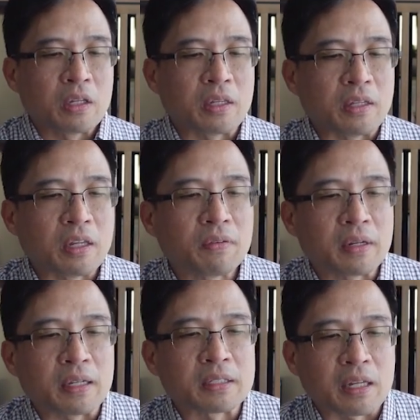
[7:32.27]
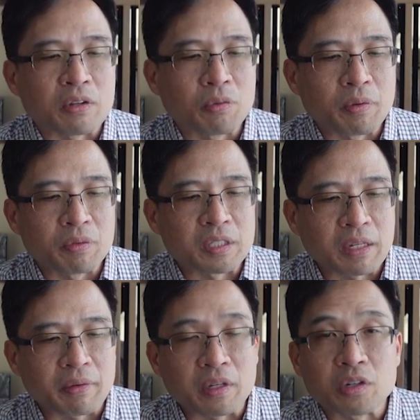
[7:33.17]
the dividends that you'll be
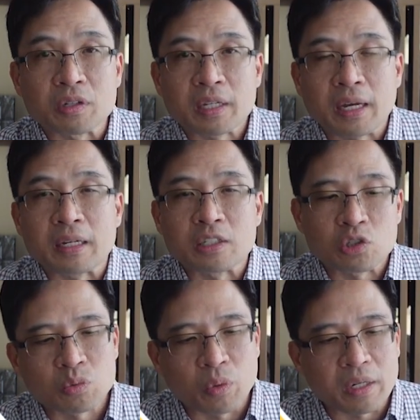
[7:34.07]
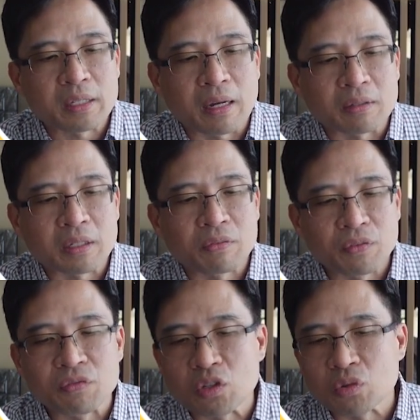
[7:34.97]
receiving in year 10 is
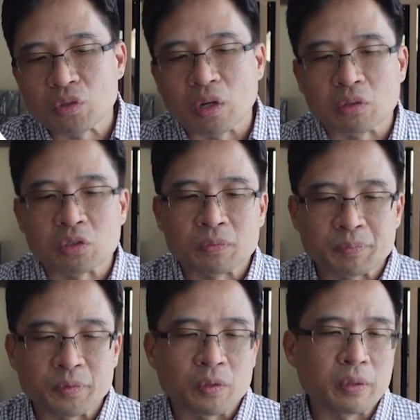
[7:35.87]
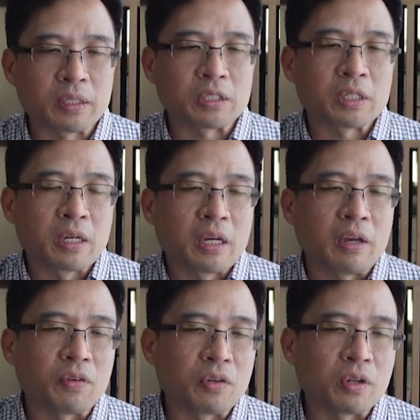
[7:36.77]
$20,052, which,
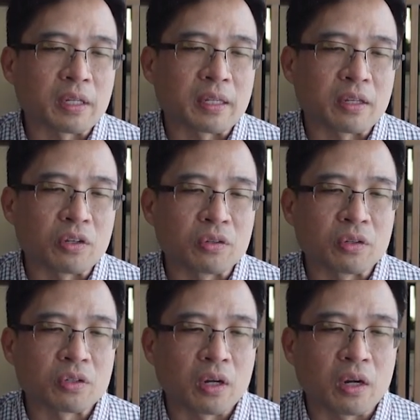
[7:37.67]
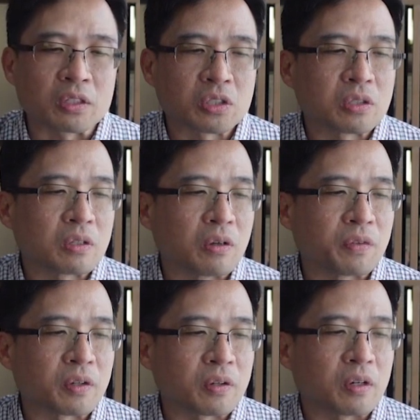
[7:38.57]
if you looked at the yield on cost of
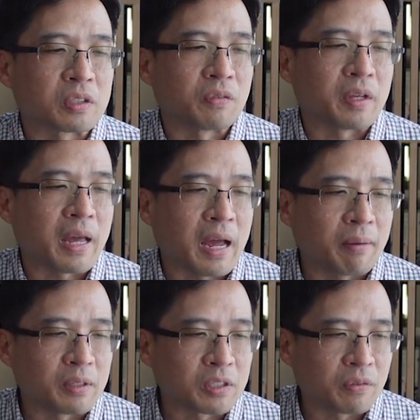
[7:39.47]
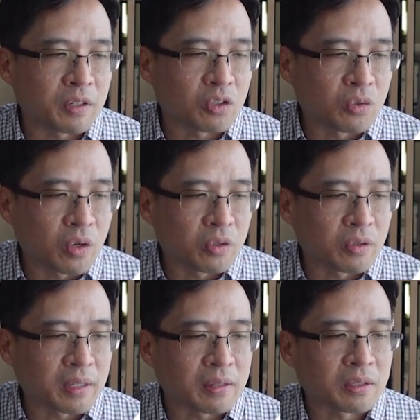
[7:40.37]
the average of the
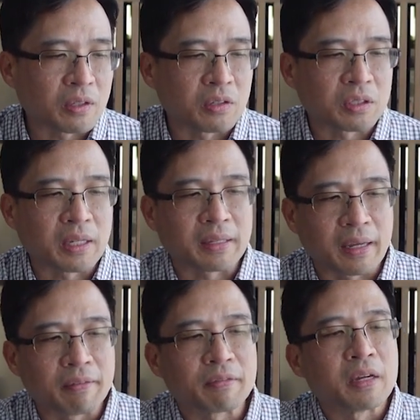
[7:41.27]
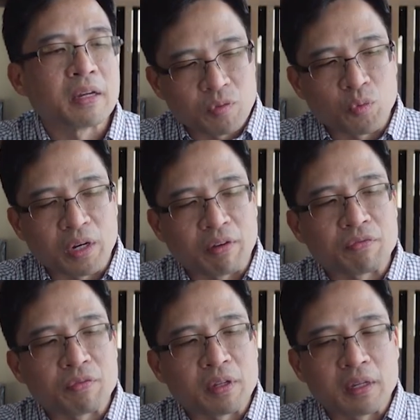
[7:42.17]
$200,000 that they would have